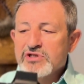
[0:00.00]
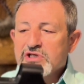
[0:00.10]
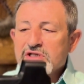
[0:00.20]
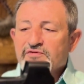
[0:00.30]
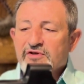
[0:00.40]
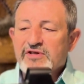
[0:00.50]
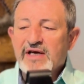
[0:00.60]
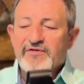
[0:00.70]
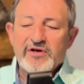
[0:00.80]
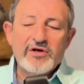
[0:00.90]
Just for the
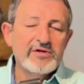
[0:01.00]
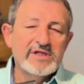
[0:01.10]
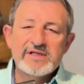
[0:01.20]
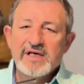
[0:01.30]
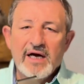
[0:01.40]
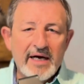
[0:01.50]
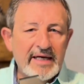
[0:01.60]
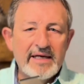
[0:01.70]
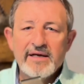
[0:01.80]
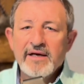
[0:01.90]
different uses, the
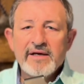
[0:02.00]
hunting,